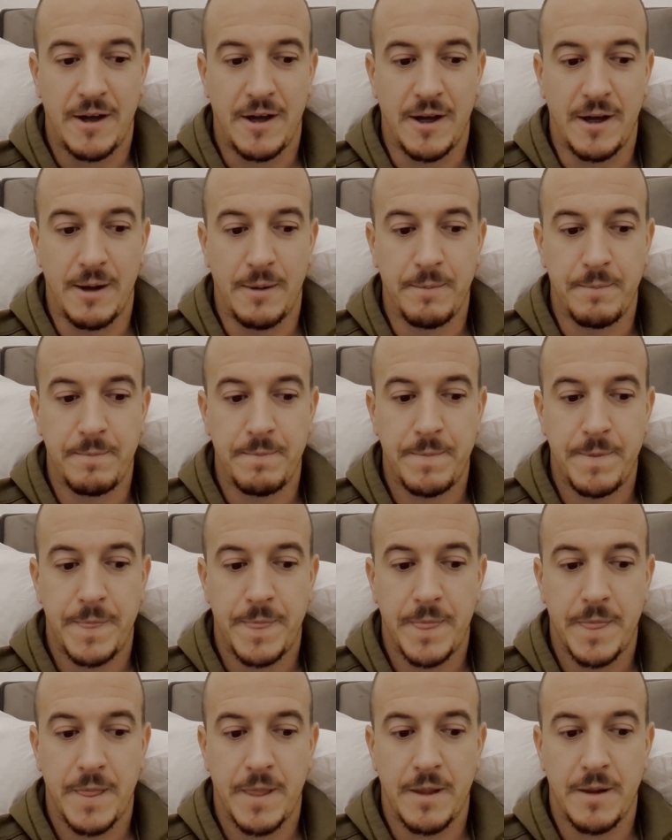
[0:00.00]
We'll
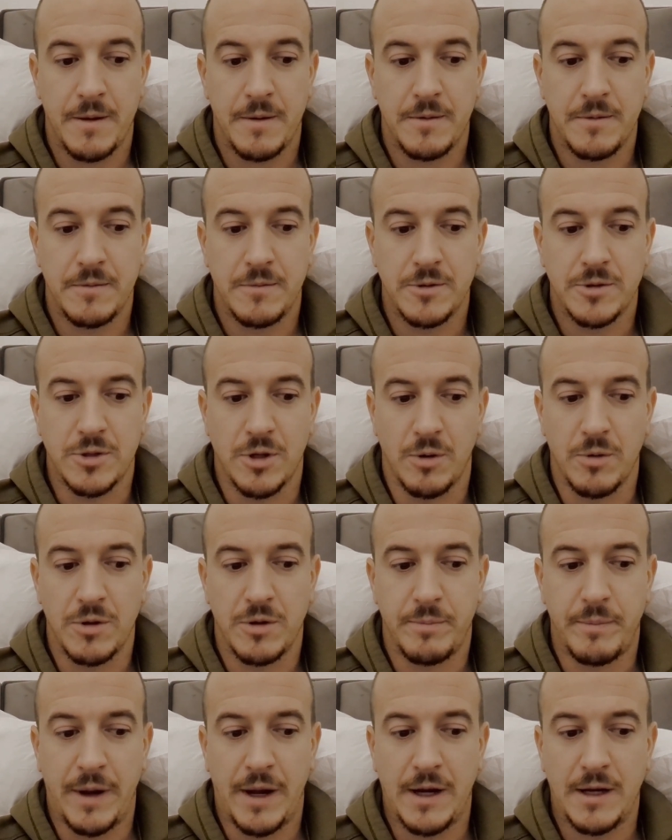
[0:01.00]
start with the
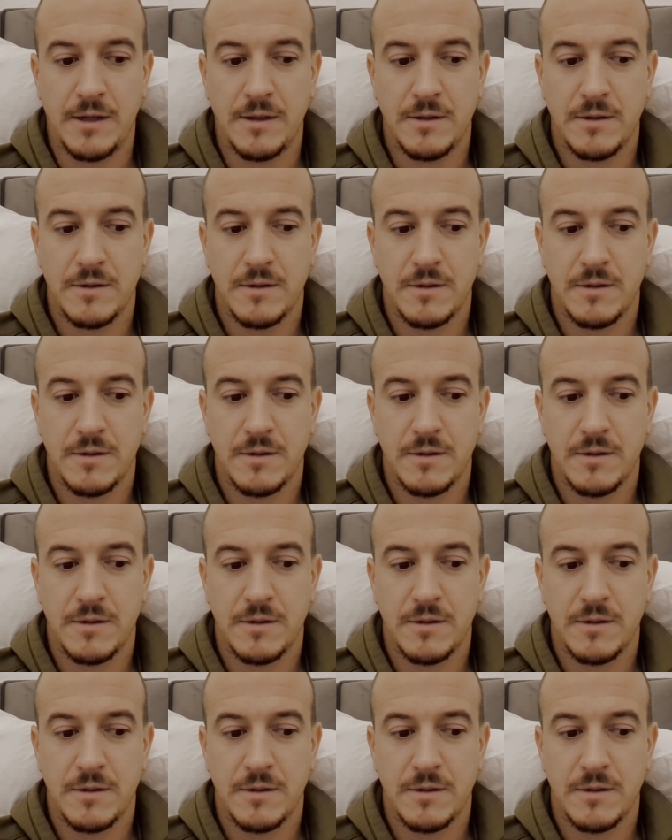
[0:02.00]
pain.